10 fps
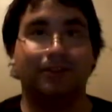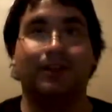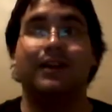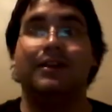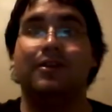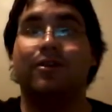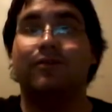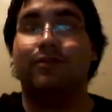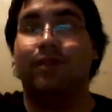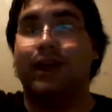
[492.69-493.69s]
tried to
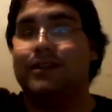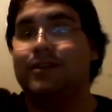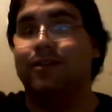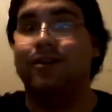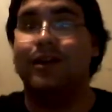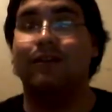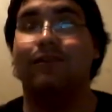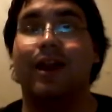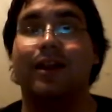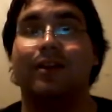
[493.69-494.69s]
go for like the Hurricane
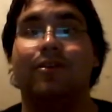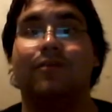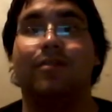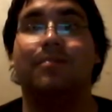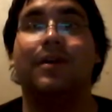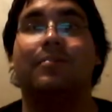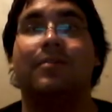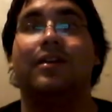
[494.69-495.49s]
Rana to go for the pin,